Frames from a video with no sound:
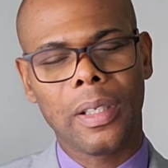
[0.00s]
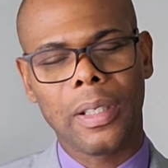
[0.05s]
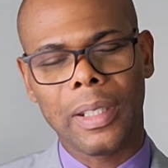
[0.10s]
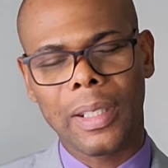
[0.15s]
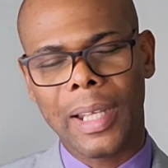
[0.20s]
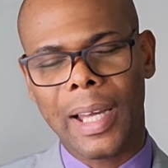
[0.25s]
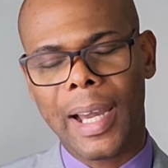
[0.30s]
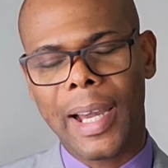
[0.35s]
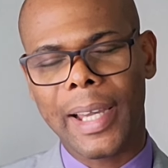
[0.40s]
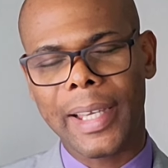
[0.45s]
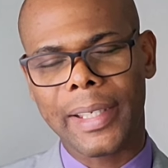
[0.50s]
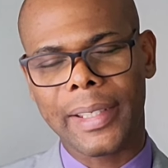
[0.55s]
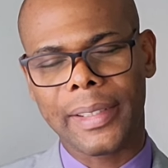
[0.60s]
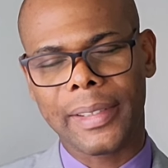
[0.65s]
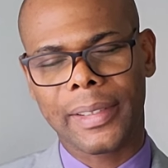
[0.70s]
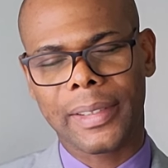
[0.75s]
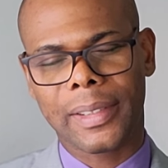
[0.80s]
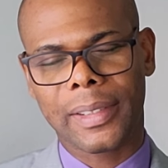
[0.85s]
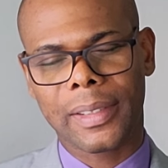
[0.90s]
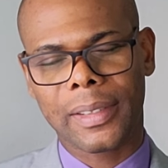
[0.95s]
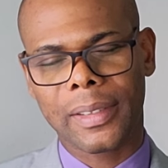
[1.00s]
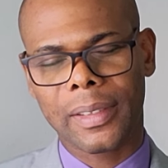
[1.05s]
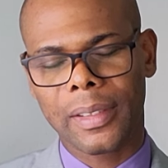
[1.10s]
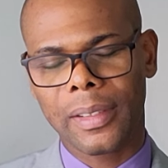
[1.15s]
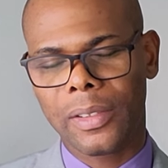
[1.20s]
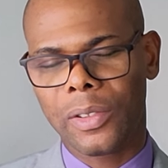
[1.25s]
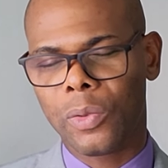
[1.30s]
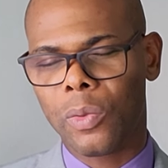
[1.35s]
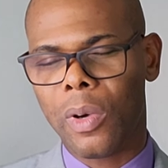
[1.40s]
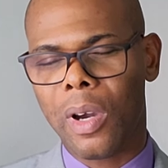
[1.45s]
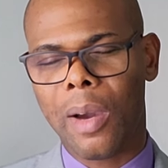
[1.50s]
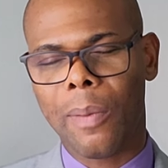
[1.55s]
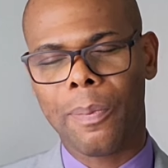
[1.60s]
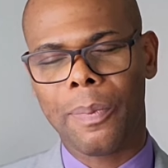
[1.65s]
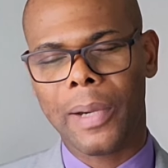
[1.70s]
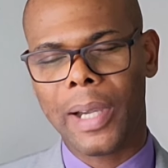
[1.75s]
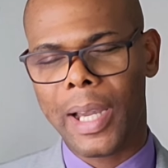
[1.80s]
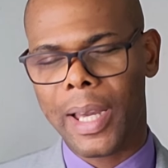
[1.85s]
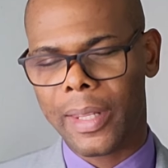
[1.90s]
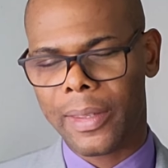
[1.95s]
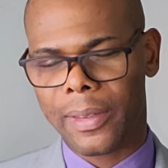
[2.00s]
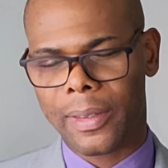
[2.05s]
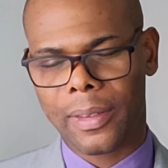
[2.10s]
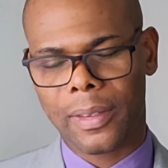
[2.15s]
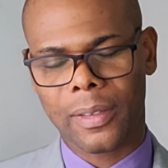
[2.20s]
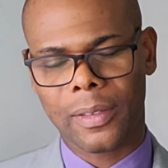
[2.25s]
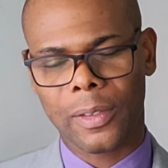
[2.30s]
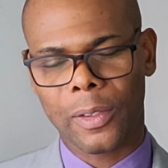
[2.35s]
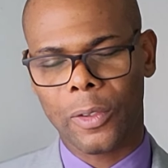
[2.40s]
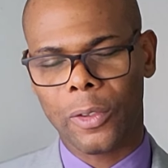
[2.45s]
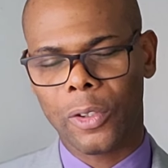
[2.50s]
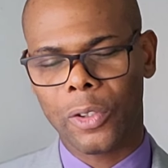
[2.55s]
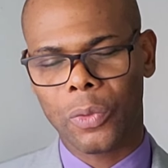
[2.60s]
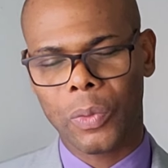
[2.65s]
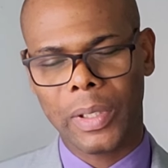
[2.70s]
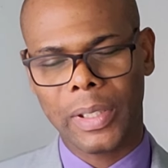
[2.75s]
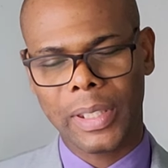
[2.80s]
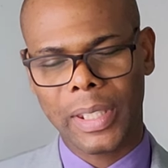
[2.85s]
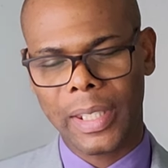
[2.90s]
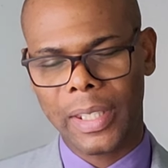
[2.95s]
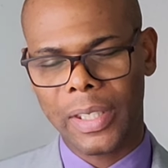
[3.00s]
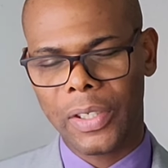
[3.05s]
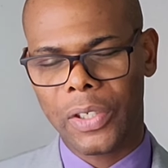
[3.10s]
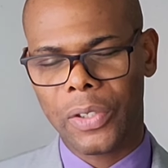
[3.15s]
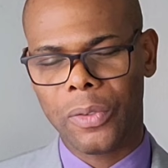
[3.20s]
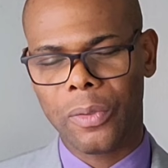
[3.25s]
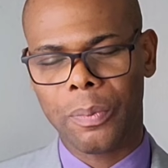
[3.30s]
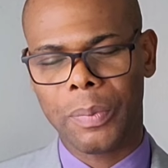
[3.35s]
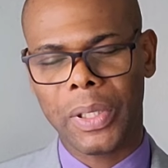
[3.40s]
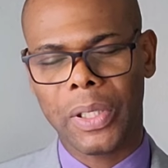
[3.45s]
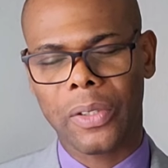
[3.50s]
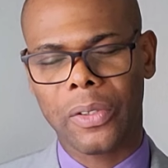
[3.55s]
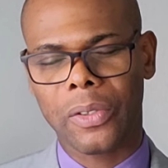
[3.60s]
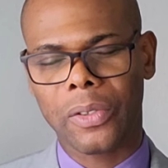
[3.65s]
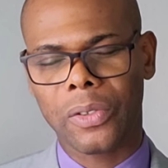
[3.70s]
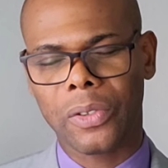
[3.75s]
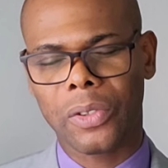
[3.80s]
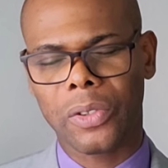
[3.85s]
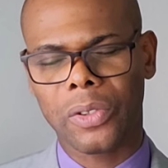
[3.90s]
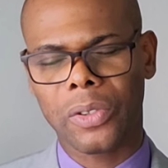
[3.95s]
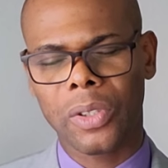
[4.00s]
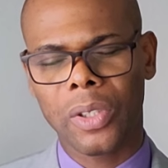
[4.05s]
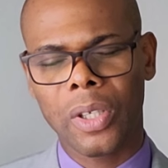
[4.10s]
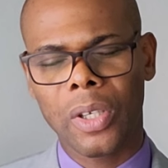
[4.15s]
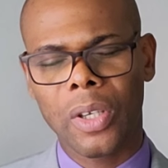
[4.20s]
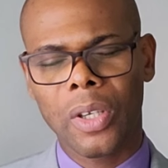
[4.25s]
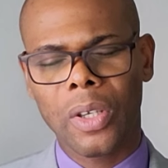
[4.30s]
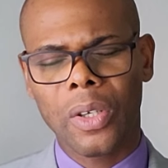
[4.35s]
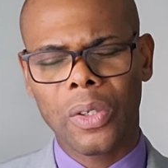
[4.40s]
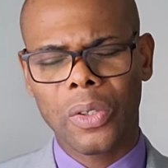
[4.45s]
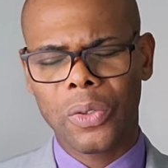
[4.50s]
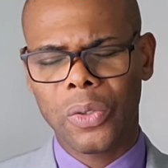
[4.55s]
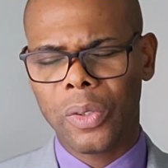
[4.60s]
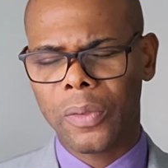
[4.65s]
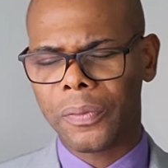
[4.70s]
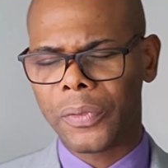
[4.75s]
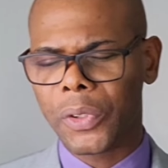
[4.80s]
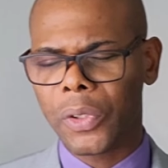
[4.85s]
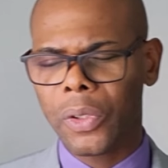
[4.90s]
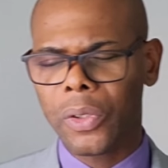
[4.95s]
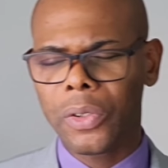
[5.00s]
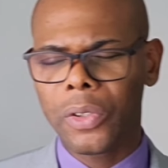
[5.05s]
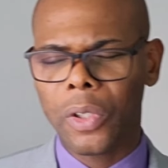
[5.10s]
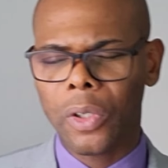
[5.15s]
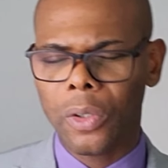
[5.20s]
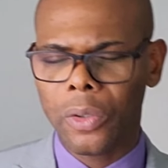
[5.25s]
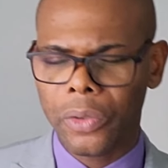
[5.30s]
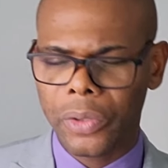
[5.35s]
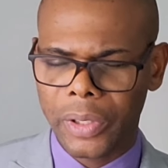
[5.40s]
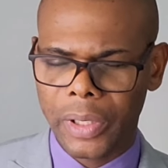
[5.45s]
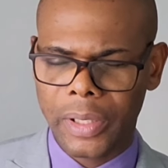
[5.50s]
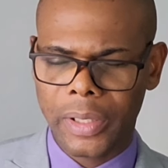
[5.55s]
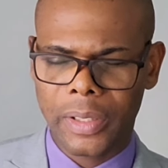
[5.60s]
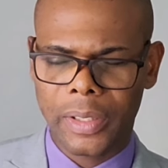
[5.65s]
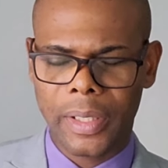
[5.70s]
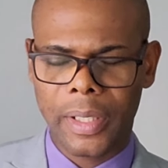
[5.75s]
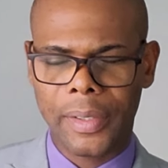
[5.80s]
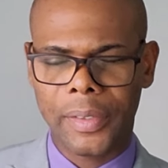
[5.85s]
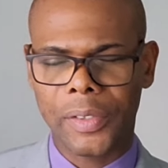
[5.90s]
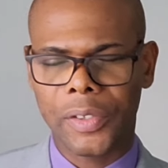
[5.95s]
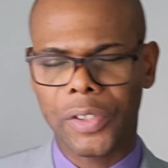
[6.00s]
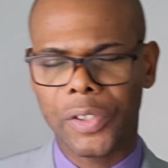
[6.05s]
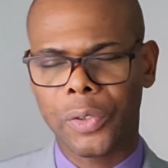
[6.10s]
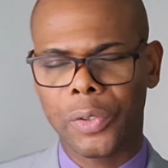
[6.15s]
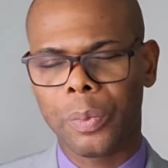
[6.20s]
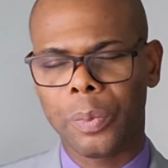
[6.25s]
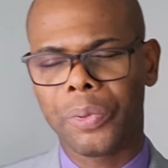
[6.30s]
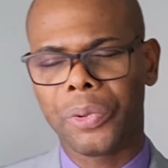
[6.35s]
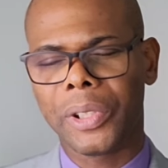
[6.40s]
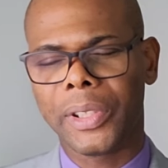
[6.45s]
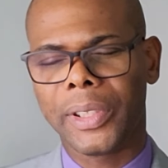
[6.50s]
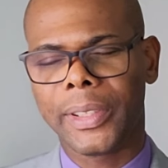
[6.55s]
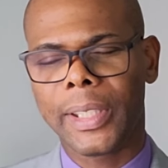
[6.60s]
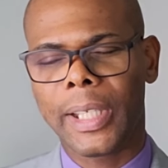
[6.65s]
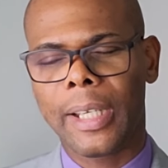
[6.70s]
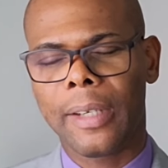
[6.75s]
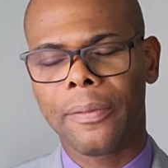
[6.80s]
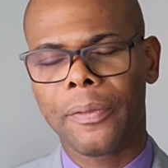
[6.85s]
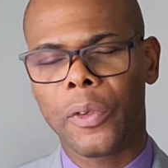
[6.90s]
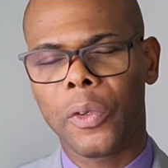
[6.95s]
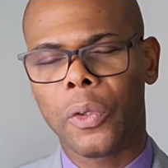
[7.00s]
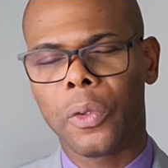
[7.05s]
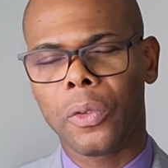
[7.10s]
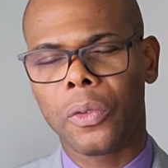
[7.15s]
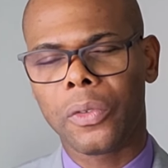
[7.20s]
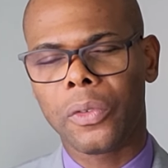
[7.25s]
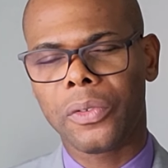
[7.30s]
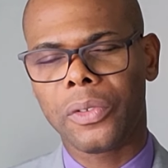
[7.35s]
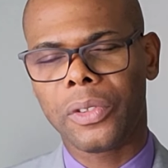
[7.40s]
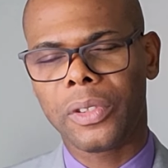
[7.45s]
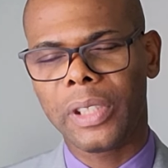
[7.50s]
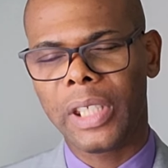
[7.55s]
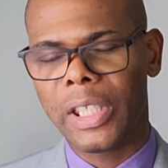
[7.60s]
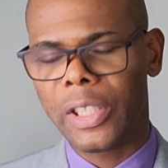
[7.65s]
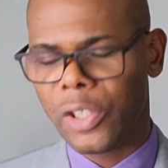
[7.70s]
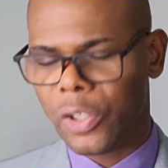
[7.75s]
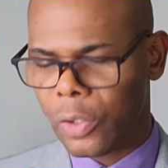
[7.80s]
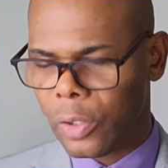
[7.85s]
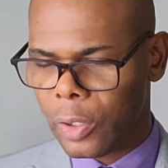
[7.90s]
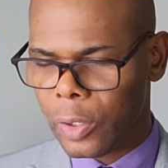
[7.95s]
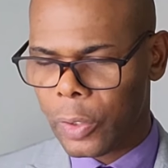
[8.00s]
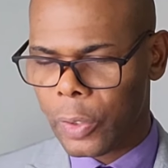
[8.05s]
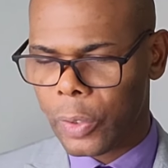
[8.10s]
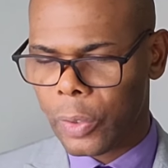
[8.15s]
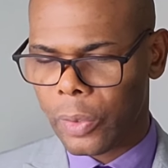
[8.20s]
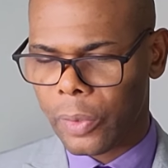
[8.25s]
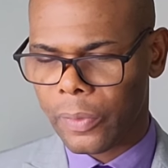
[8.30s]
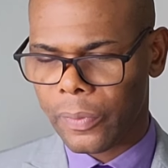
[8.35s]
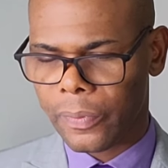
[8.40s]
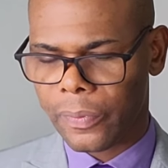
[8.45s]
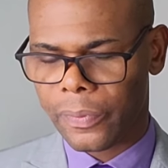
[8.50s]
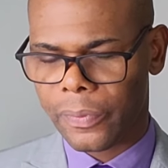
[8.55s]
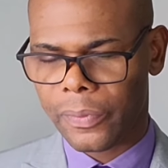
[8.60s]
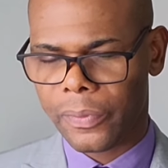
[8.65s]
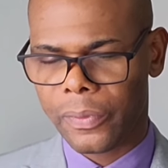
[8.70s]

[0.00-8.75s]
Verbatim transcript: a light to our path. Lord, we thank you because you've done all these things to preserve us in your love.